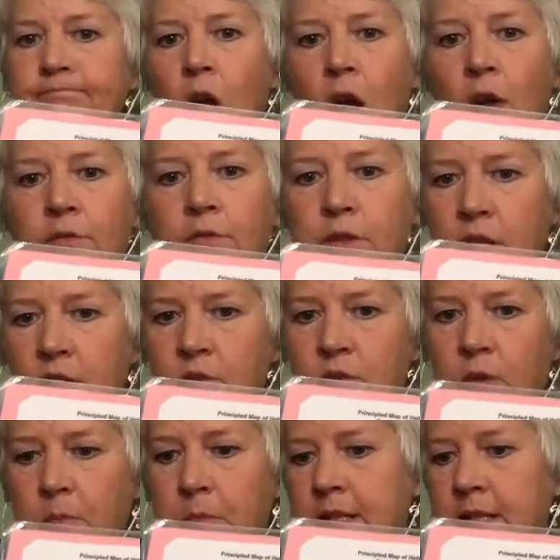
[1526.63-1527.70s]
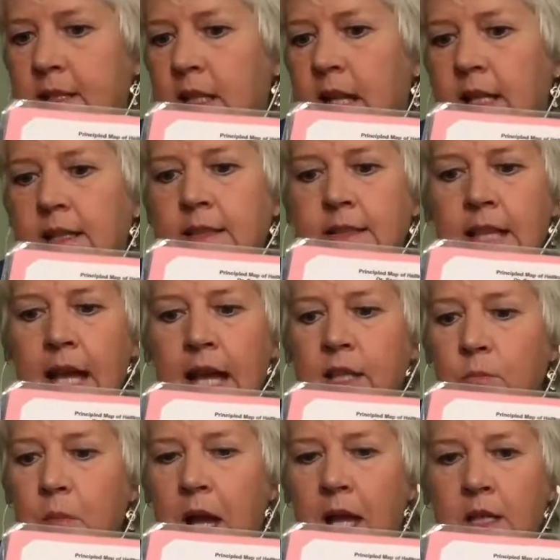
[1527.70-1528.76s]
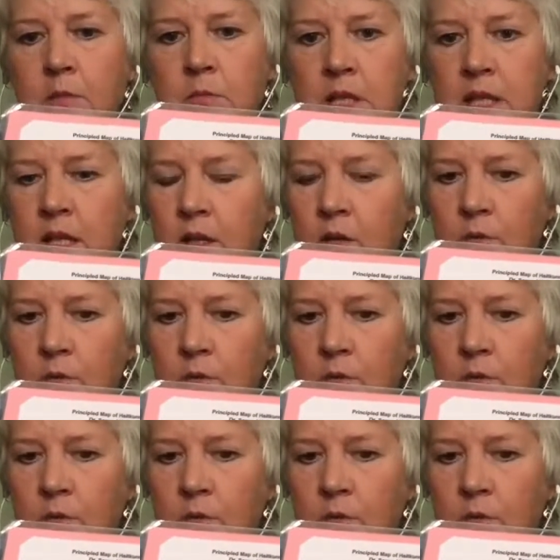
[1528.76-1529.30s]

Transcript: Often there's remedies like lacumanum in there,